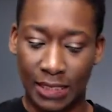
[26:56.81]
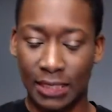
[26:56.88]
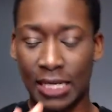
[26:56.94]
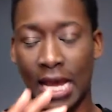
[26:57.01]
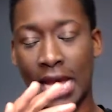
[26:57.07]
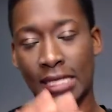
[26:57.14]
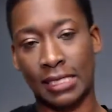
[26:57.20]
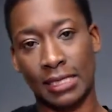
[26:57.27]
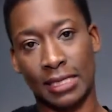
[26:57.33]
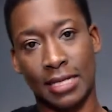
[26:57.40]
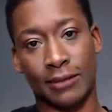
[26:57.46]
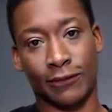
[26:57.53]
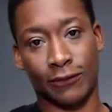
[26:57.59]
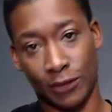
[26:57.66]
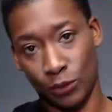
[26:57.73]
has to
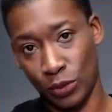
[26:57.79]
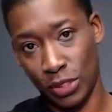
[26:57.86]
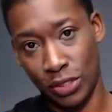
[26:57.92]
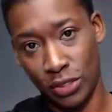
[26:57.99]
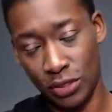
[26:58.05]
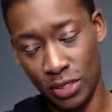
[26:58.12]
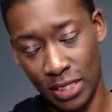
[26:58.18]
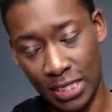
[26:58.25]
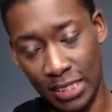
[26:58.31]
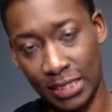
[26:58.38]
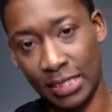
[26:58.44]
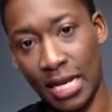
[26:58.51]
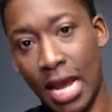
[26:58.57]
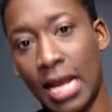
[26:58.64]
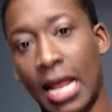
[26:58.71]
come from
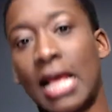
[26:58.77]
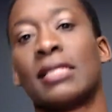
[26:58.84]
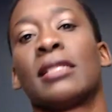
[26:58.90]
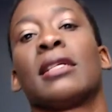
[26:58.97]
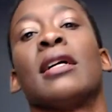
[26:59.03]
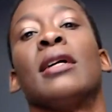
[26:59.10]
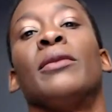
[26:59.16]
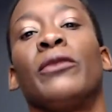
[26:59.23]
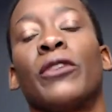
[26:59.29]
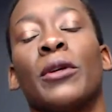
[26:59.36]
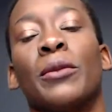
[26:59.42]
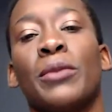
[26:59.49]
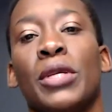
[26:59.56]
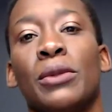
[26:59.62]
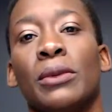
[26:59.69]
inside. It has to come
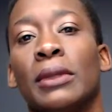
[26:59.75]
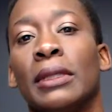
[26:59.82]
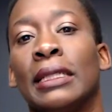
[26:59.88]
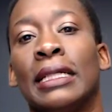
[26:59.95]
from you.